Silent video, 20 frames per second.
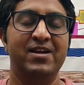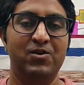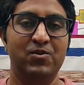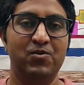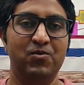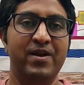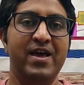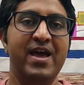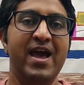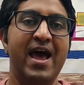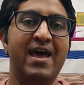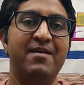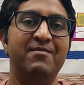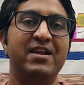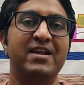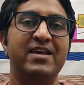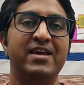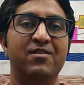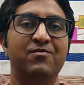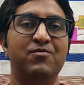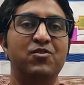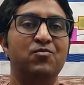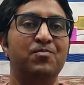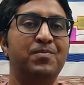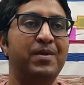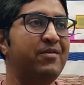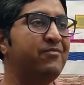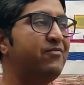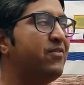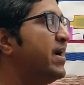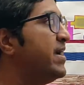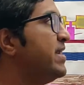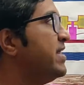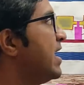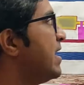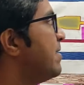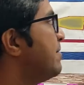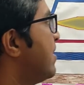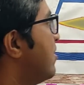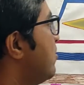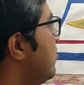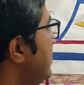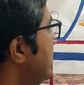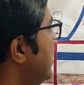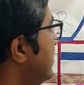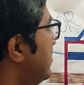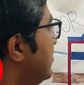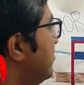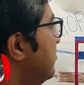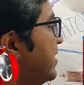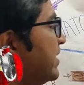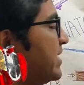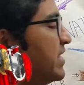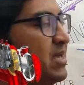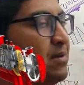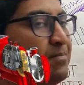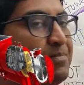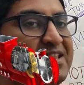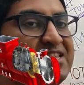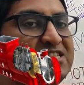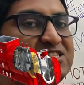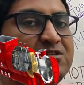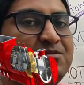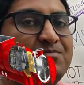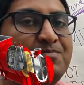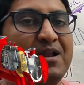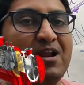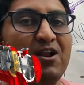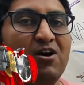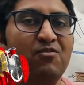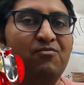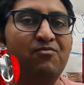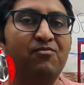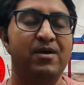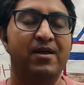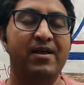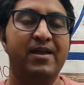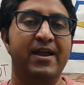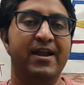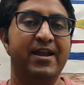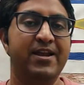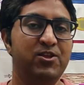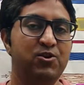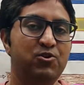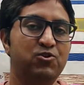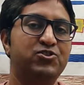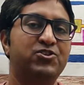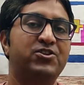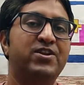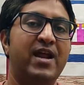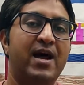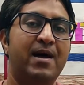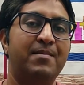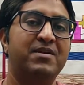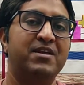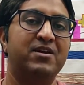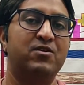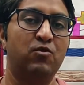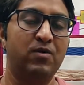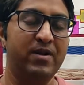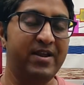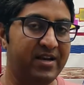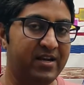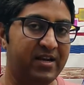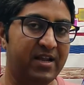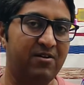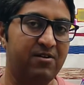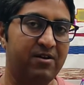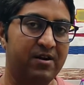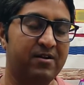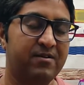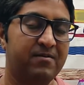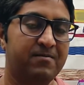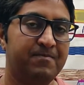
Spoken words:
Today I will give you brief idea about working principle of induced draft cooling tower.